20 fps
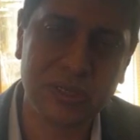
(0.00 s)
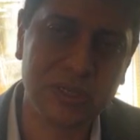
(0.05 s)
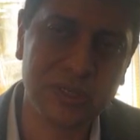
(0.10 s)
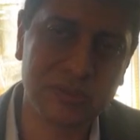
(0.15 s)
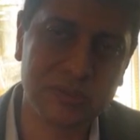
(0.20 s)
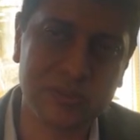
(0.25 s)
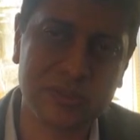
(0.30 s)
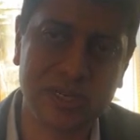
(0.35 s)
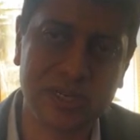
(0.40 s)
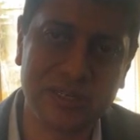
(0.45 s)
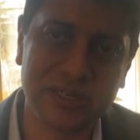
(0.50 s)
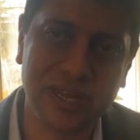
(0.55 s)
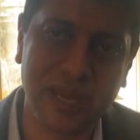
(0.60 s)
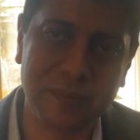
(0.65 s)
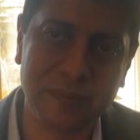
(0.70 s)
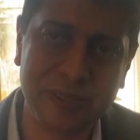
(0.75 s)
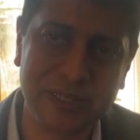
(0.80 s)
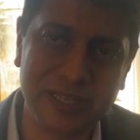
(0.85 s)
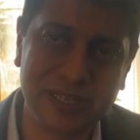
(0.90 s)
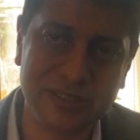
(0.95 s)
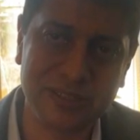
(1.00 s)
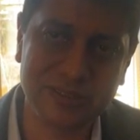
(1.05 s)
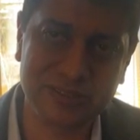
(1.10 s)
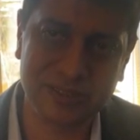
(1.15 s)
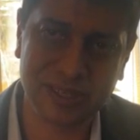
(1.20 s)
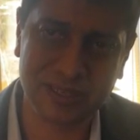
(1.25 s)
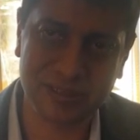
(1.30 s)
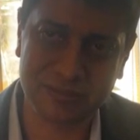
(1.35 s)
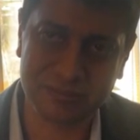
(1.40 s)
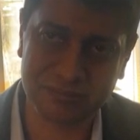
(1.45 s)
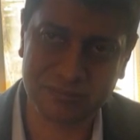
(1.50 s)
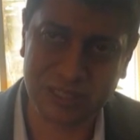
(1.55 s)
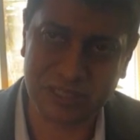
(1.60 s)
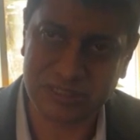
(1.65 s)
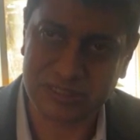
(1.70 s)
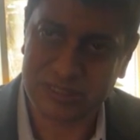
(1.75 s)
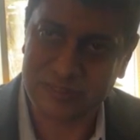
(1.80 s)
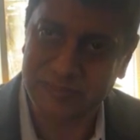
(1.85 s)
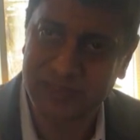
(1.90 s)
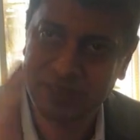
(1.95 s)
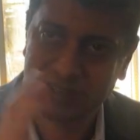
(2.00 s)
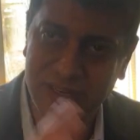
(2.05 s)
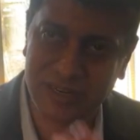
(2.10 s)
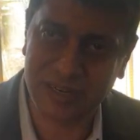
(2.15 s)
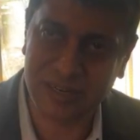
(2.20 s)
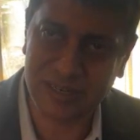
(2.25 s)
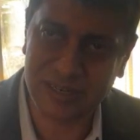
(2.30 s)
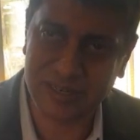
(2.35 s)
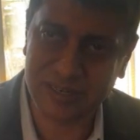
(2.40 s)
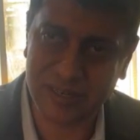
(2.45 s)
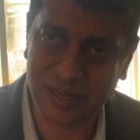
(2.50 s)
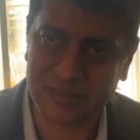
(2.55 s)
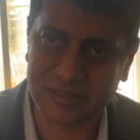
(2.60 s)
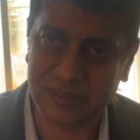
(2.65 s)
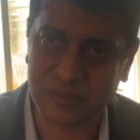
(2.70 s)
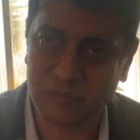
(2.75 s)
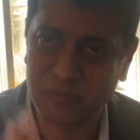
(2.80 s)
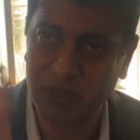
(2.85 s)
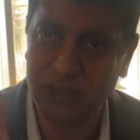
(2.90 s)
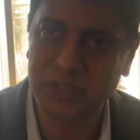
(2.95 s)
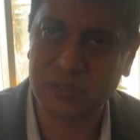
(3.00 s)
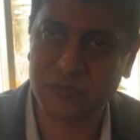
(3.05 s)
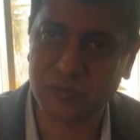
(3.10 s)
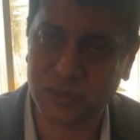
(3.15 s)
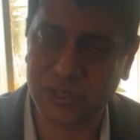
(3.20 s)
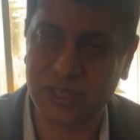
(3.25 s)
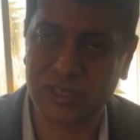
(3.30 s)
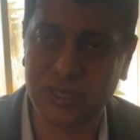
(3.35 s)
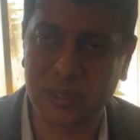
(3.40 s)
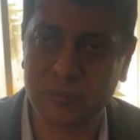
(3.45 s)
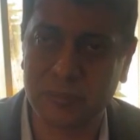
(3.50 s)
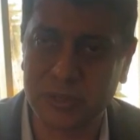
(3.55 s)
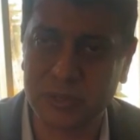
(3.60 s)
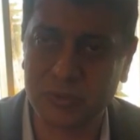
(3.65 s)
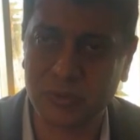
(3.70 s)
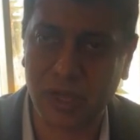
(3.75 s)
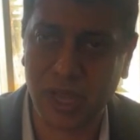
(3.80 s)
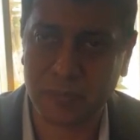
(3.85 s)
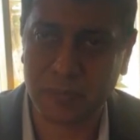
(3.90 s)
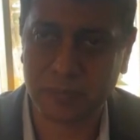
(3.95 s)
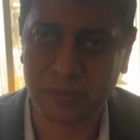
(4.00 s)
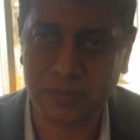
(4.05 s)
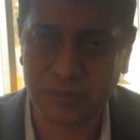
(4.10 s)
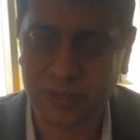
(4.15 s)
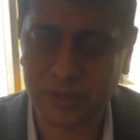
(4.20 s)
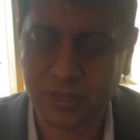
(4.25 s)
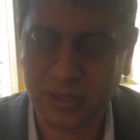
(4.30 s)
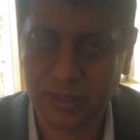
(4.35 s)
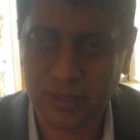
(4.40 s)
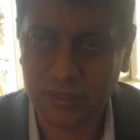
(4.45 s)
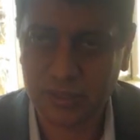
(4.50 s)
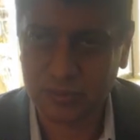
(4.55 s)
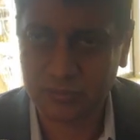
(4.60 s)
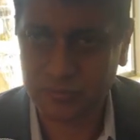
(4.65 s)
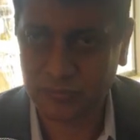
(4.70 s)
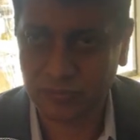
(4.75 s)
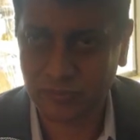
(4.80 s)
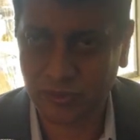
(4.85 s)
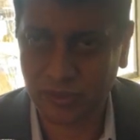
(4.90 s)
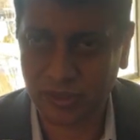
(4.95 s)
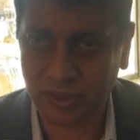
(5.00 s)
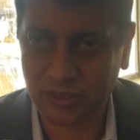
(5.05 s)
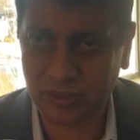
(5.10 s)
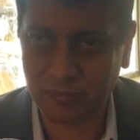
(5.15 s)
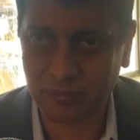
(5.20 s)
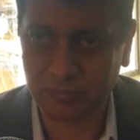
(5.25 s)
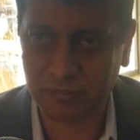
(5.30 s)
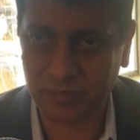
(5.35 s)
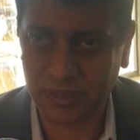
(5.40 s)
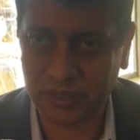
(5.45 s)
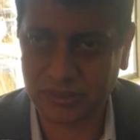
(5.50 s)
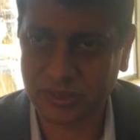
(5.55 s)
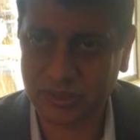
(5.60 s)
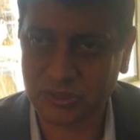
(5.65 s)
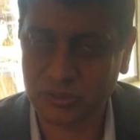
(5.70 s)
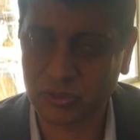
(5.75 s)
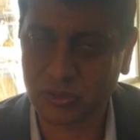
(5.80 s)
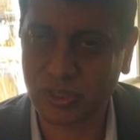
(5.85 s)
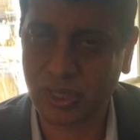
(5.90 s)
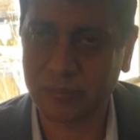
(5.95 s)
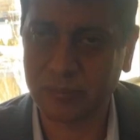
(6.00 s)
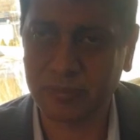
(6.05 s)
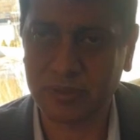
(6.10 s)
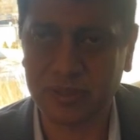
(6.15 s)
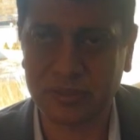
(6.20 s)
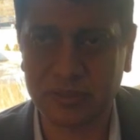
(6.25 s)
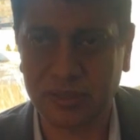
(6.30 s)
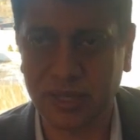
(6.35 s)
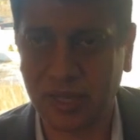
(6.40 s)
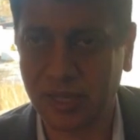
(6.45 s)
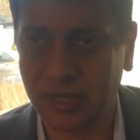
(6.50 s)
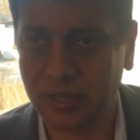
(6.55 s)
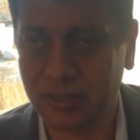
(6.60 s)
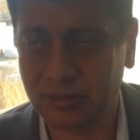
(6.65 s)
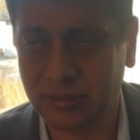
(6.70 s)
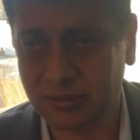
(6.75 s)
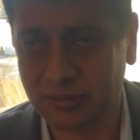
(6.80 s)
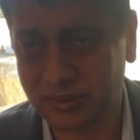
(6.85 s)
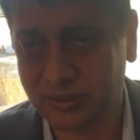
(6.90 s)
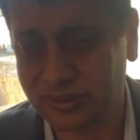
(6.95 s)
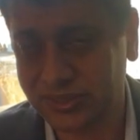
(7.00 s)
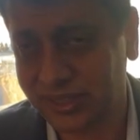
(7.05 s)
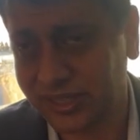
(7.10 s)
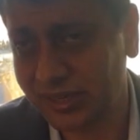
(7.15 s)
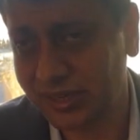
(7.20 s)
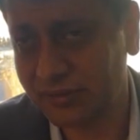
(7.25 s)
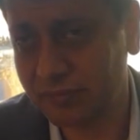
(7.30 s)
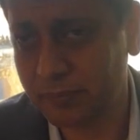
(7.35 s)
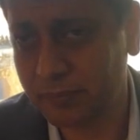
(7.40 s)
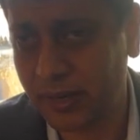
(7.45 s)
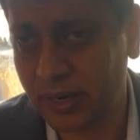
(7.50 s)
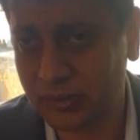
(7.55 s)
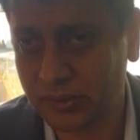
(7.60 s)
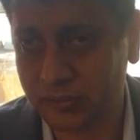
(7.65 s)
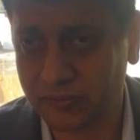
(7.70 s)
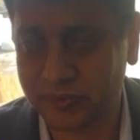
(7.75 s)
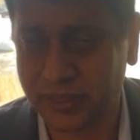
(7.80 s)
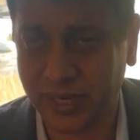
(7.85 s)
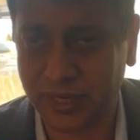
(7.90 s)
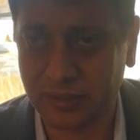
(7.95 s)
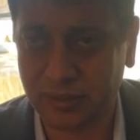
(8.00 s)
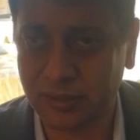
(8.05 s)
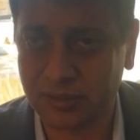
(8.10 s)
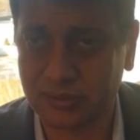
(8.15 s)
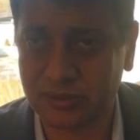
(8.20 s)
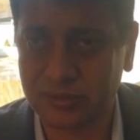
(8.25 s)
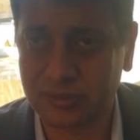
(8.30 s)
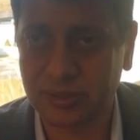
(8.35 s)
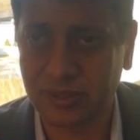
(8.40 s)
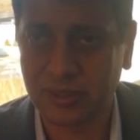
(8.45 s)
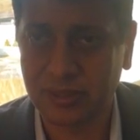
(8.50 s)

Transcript: to get diabetes and intervene early rather than waiting for that number to happen for a medicine to come in. And the second part of that is